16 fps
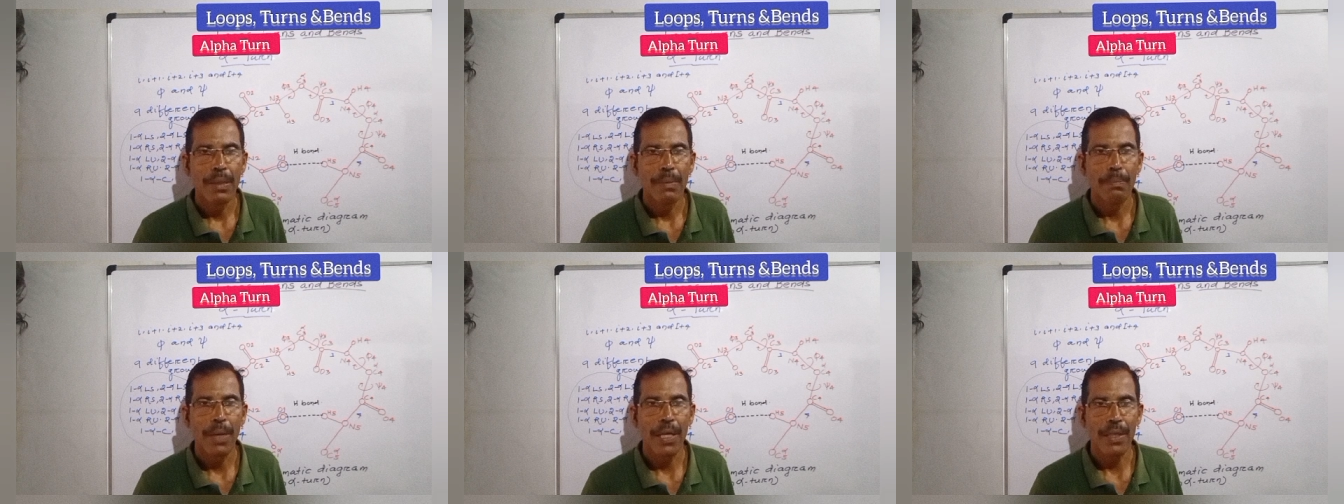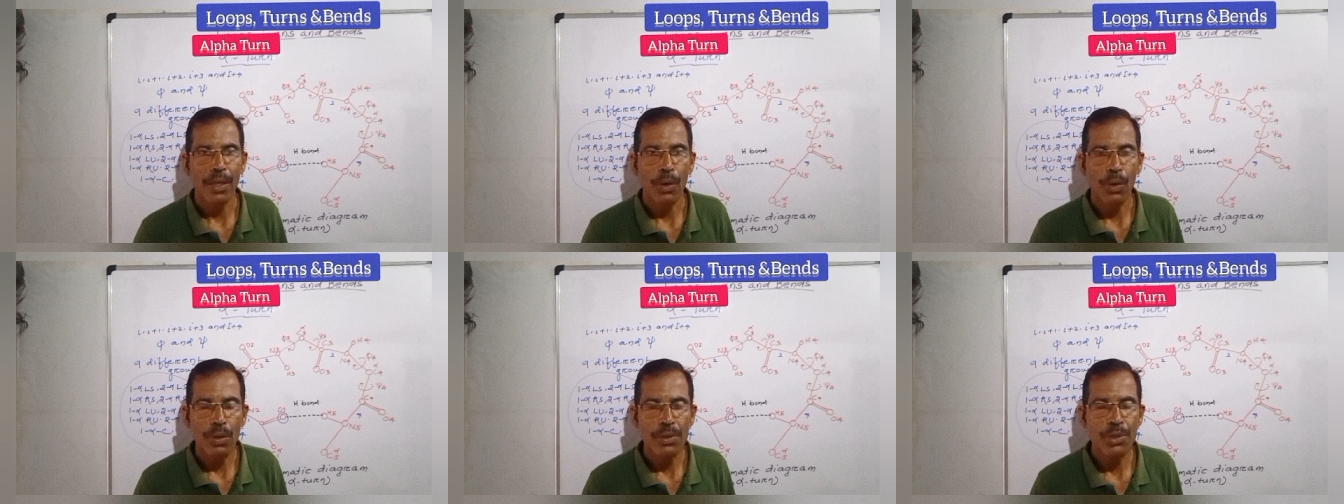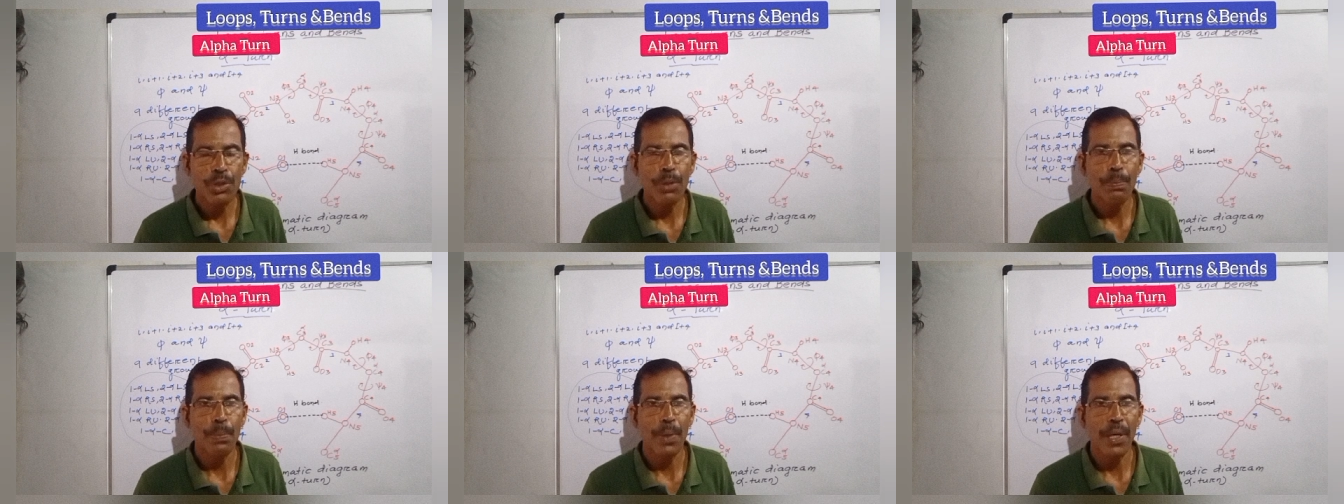but
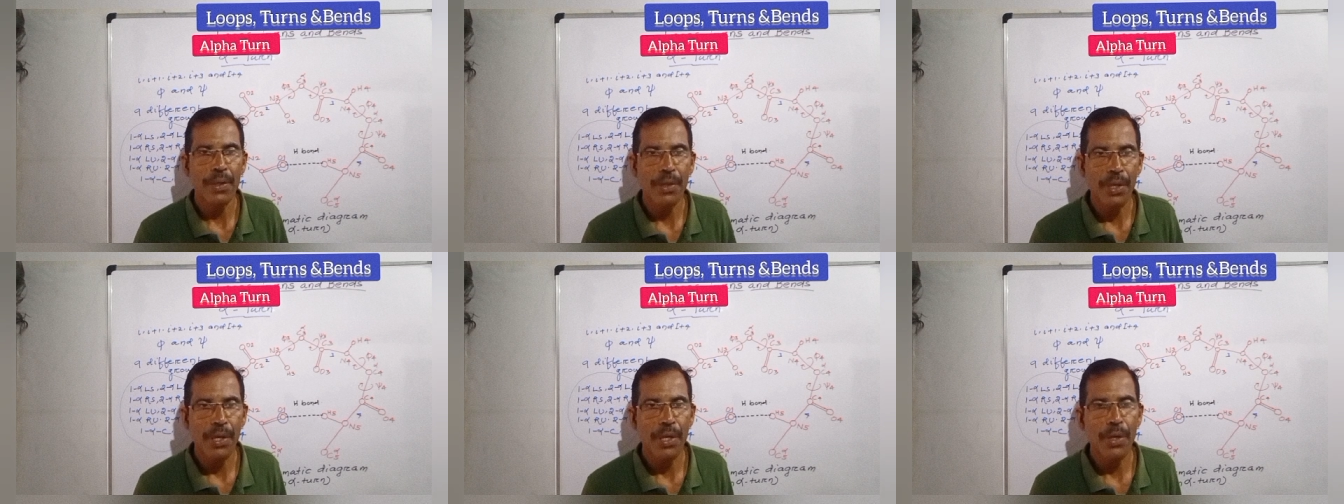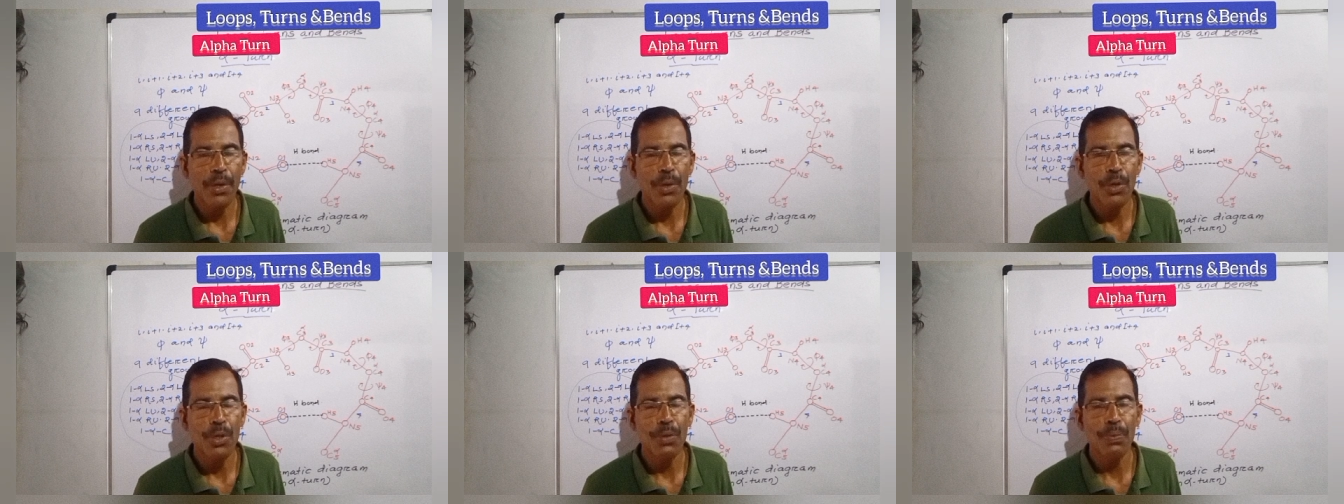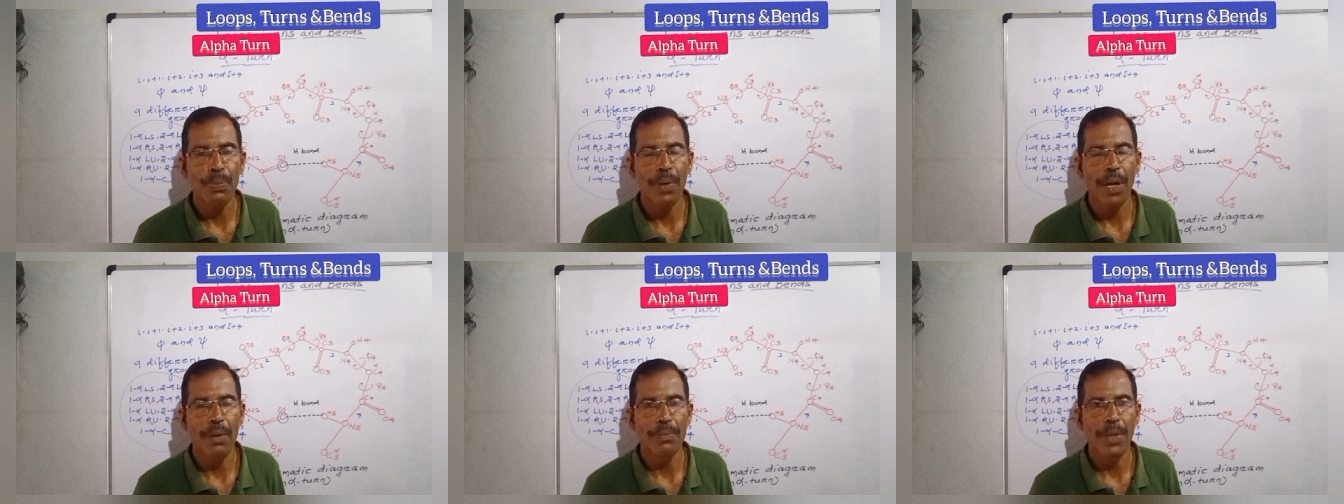also
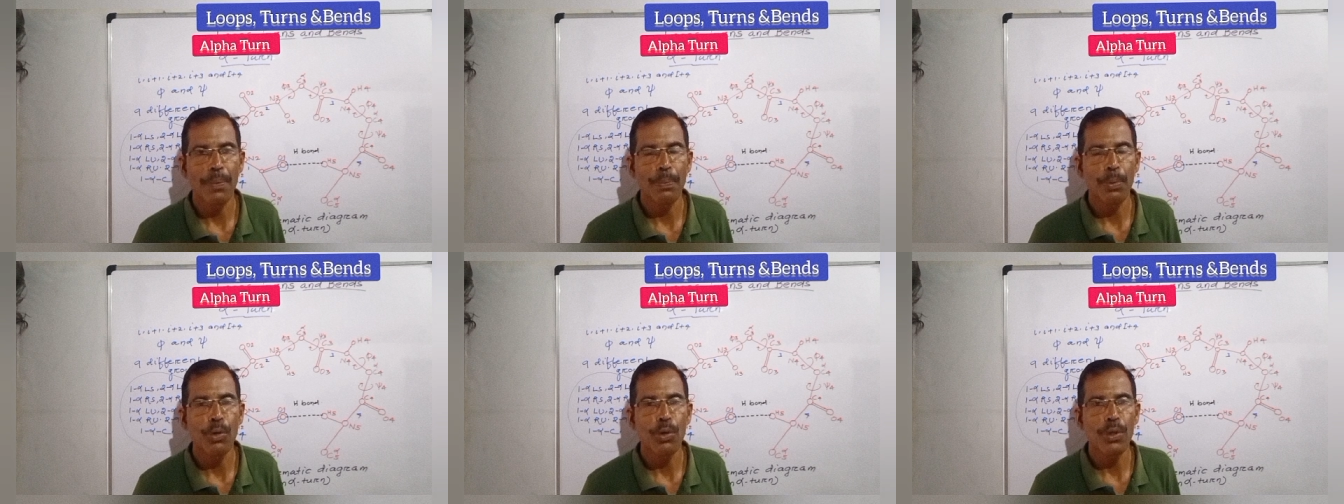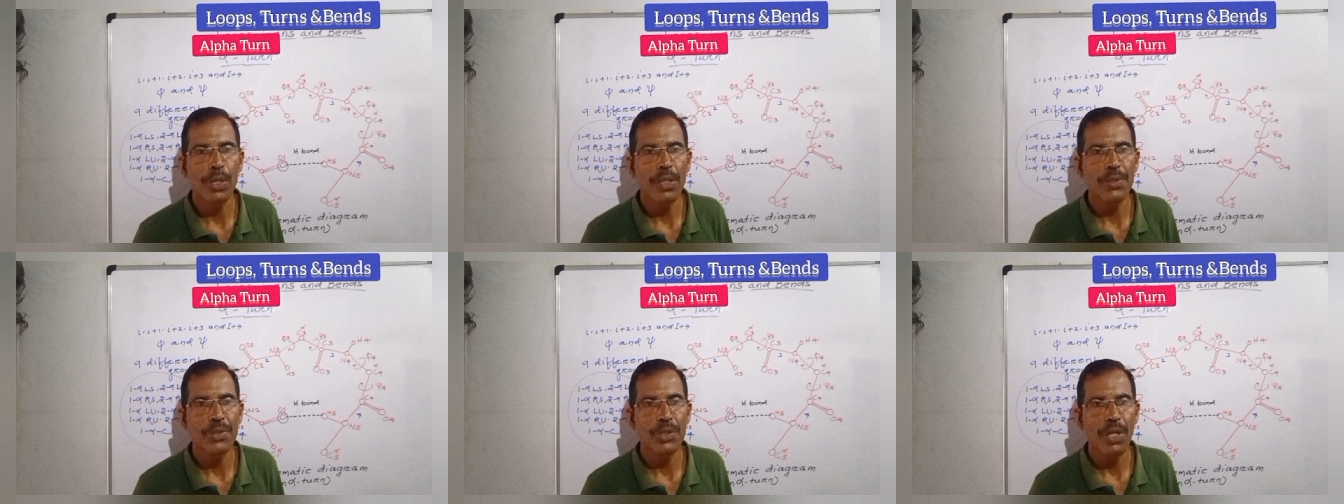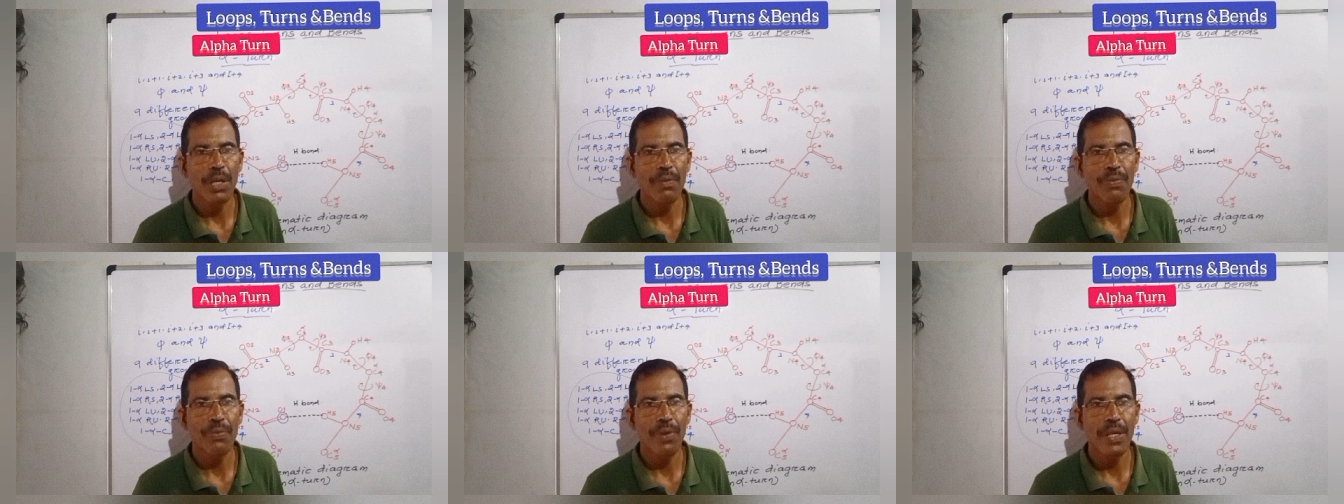protrude from the protein
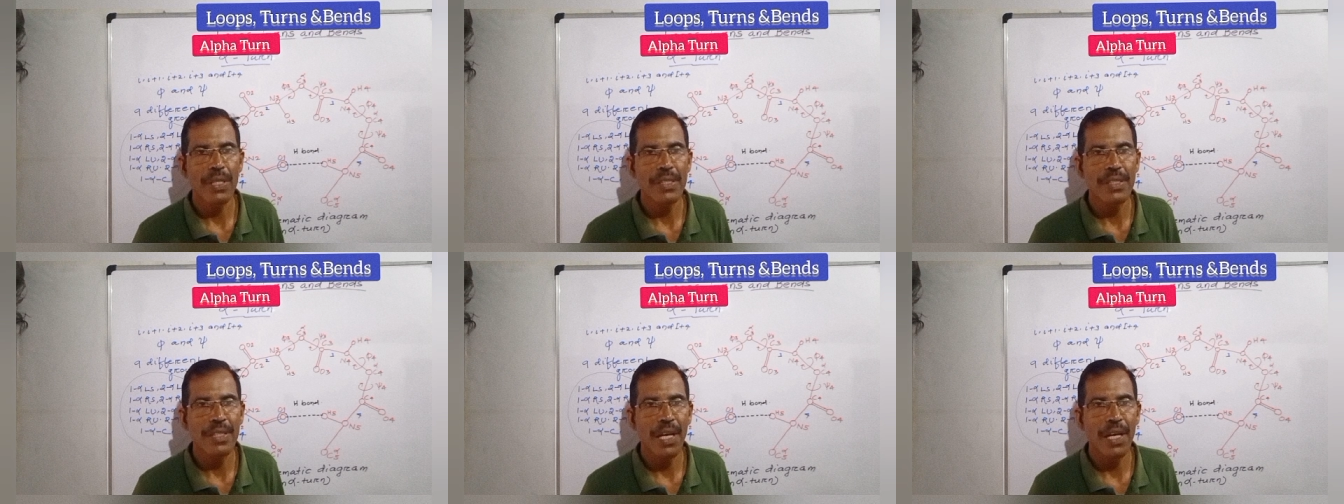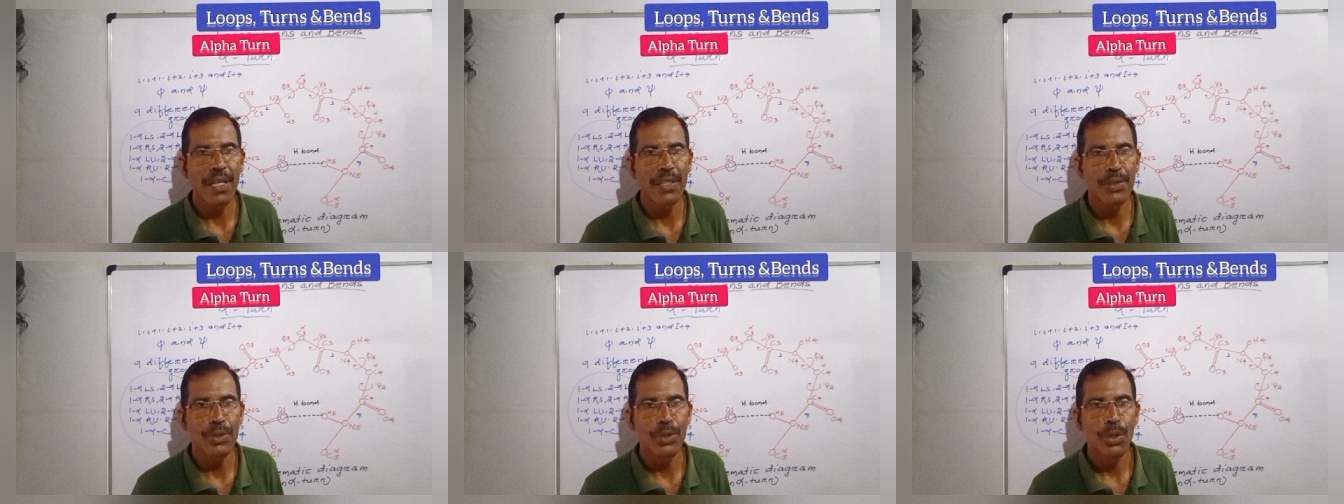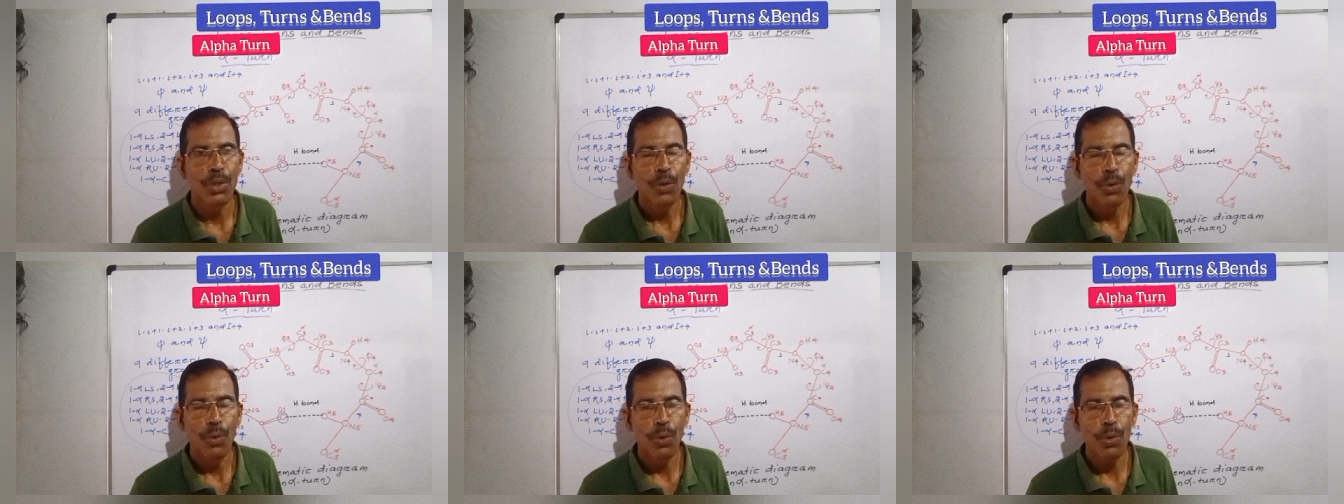surface as
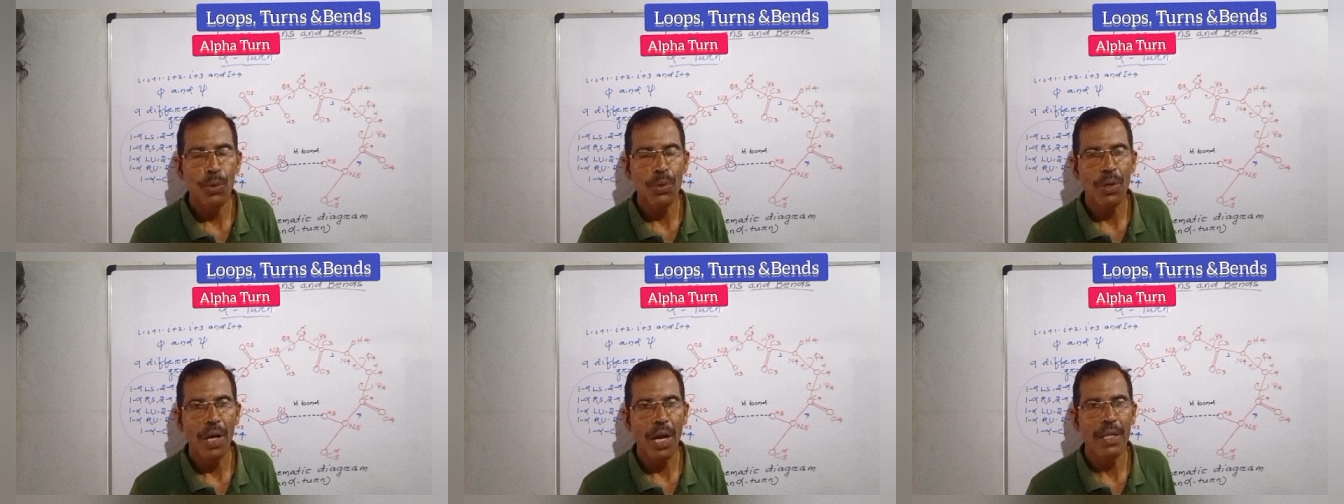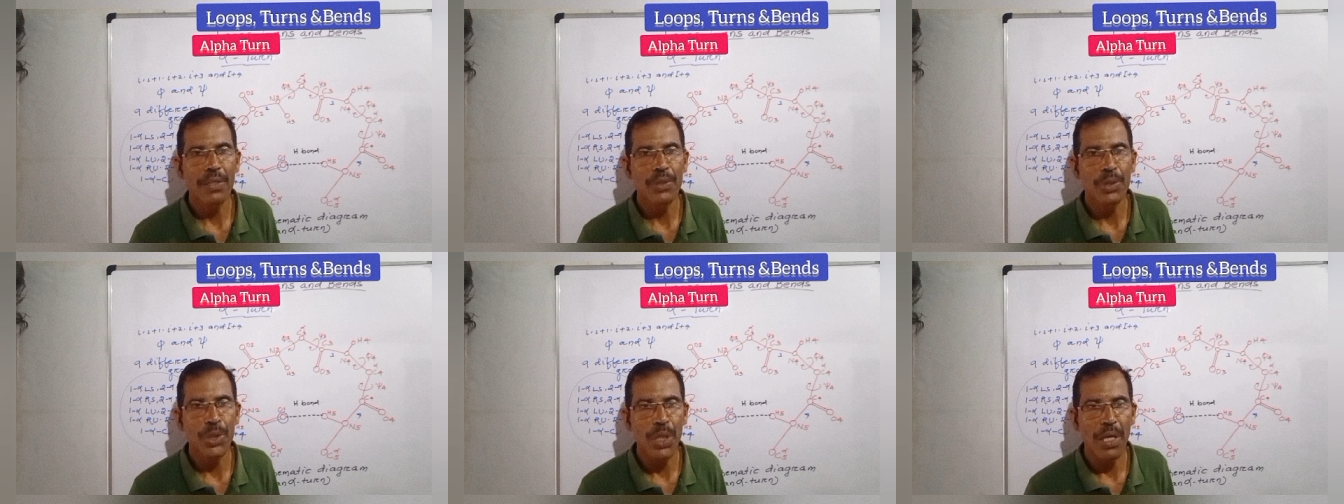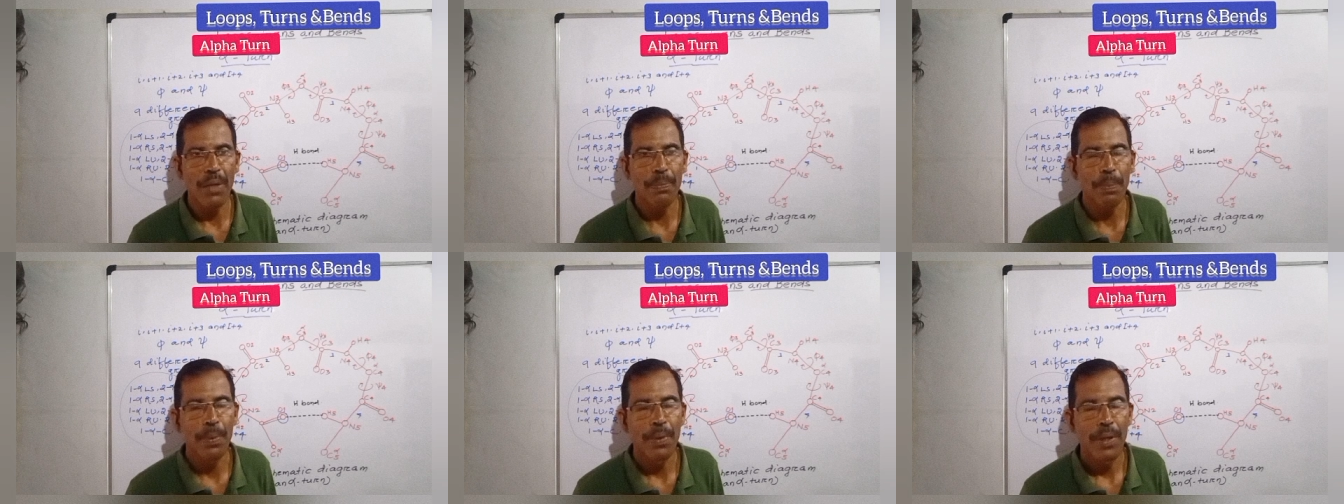hook-like
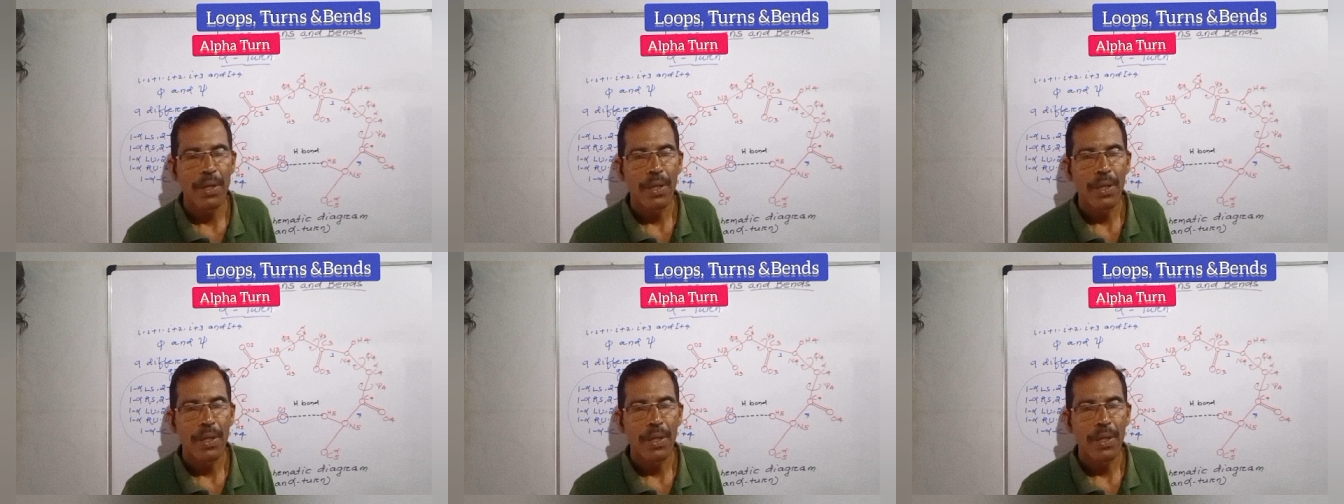shape